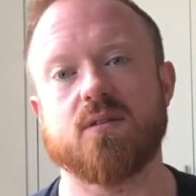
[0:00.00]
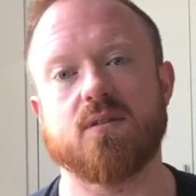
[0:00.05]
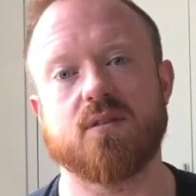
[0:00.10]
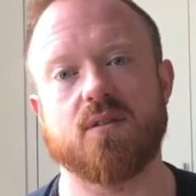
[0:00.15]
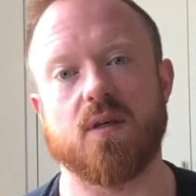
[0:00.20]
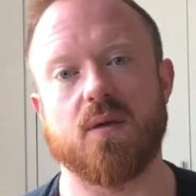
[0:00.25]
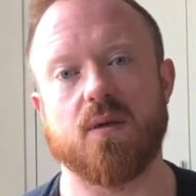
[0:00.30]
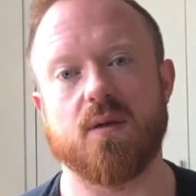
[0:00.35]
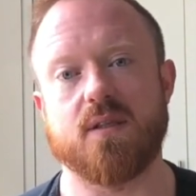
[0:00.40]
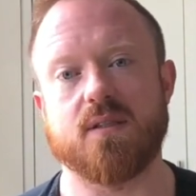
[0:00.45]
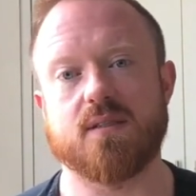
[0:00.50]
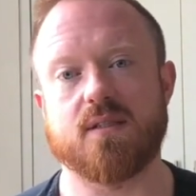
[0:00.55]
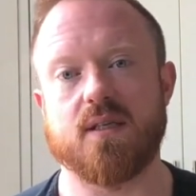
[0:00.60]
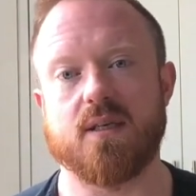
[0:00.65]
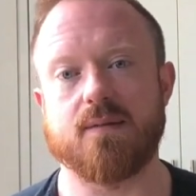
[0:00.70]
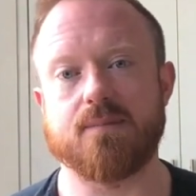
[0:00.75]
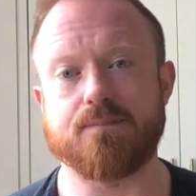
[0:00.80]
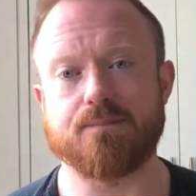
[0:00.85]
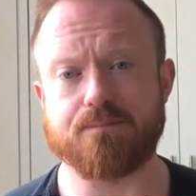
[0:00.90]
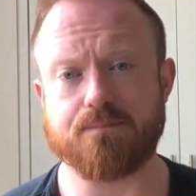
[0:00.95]
So it's
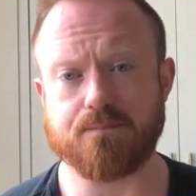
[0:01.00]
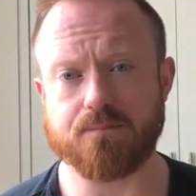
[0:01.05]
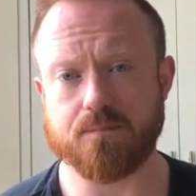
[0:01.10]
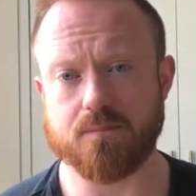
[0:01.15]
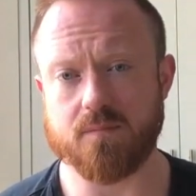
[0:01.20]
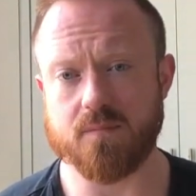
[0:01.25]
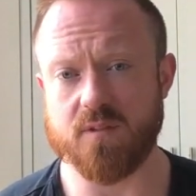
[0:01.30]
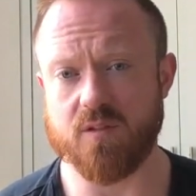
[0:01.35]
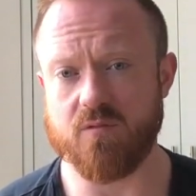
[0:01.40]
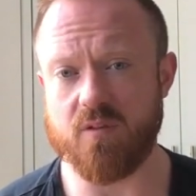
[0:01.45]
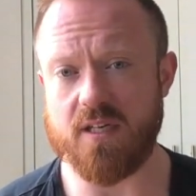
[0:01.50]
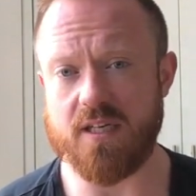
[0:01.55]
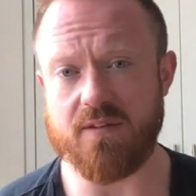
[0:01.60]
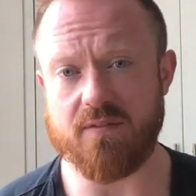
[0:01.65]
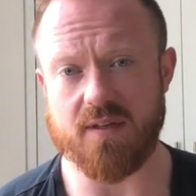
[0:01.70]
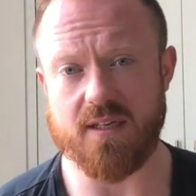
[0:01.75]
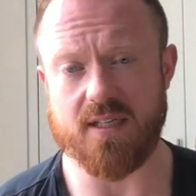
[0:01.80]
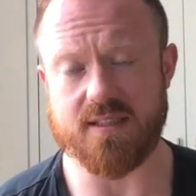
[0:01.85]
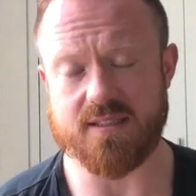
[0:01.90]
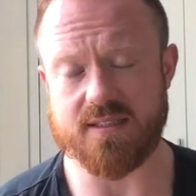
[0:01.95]
really
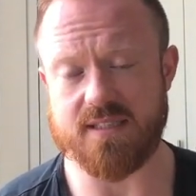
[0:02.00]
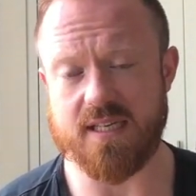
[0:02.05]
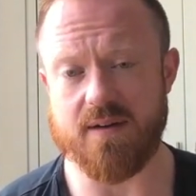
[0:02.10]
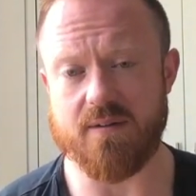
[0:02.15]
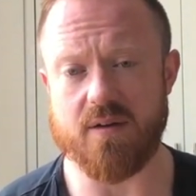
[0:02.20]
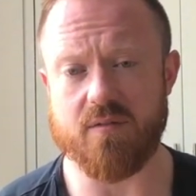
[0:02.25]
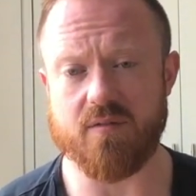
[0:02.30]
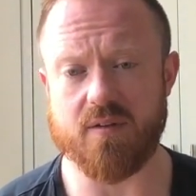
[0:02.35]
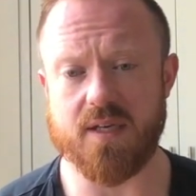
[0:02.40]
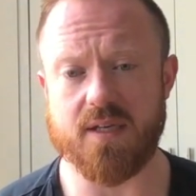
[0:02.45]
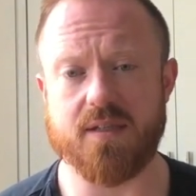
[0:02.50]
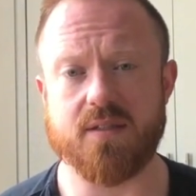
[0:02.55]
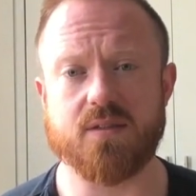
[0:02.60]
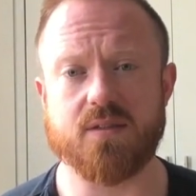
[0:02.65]
it's a dairy-free